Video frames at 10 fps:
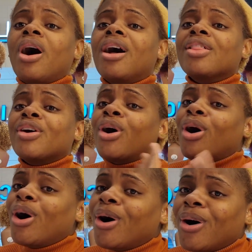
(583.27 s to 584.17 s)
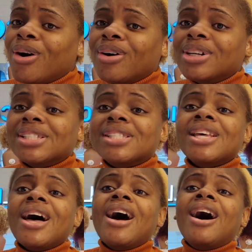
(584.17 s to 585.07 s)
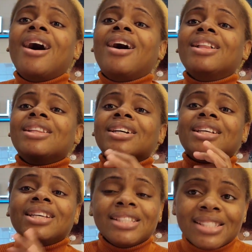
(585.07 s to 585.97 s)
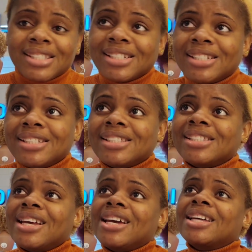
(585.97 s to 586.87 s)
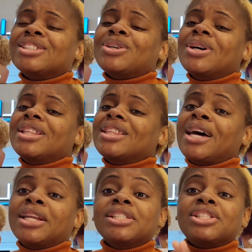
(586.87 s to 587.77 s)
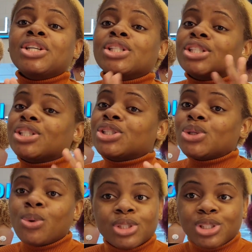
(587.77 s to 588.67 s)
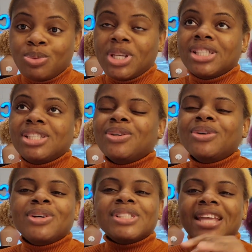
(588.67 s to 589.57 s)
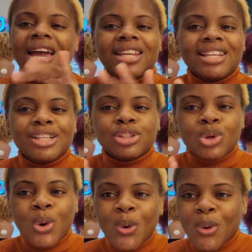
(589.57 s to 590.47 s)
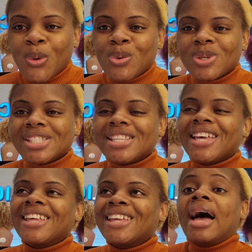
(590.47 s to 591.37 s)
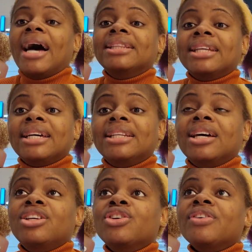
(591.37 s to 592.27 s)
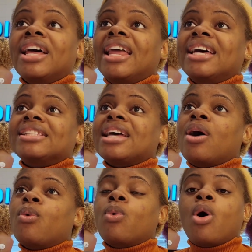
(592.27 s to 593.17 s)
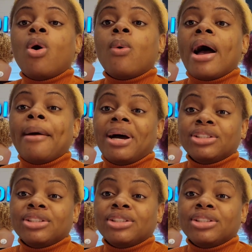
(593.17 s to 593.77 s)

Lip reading: the hugs, all the kisses, so that is just so sweet. Those tiny little toes. And then you realize that, whoa, I'm